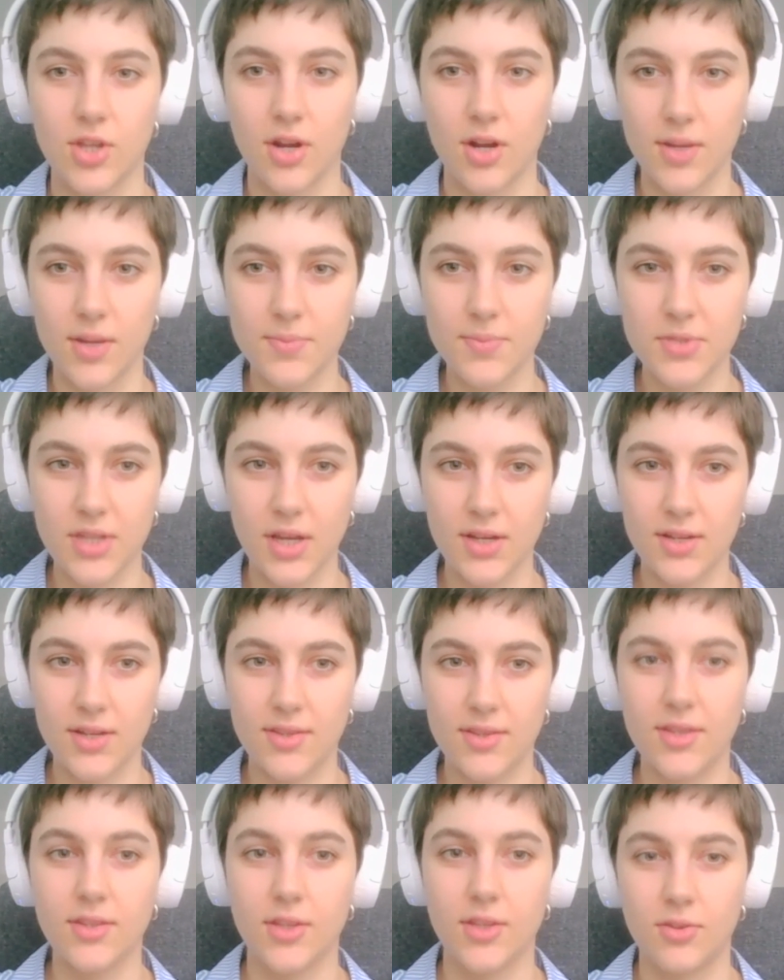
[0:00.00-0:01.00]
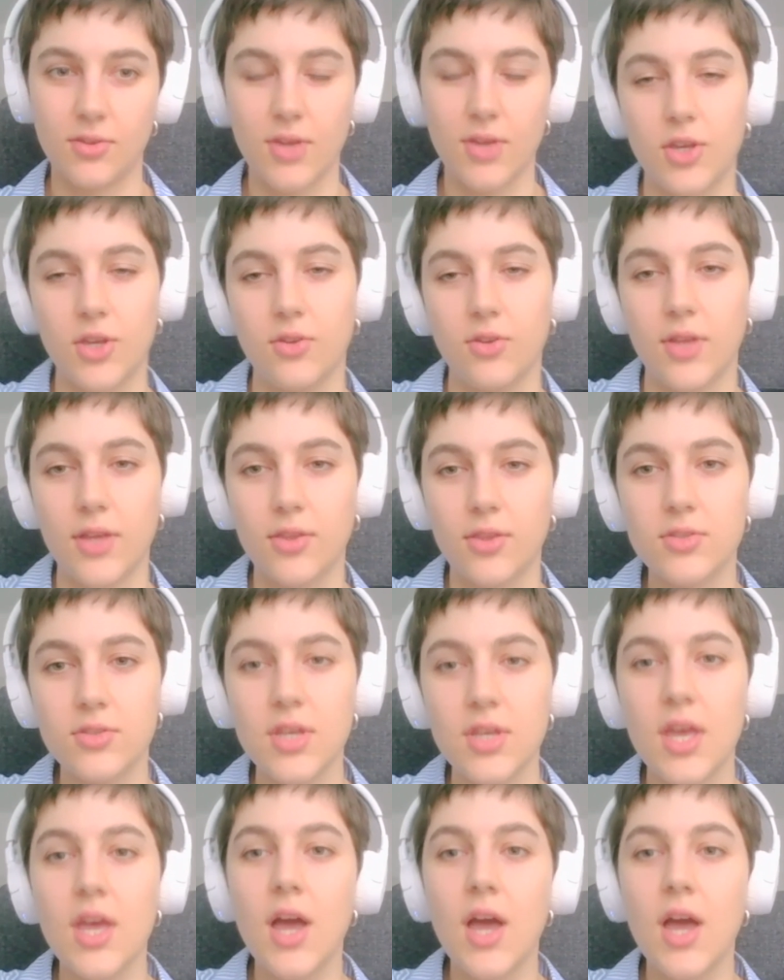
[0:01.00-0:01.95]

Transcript: startups kind of thing. That you like those.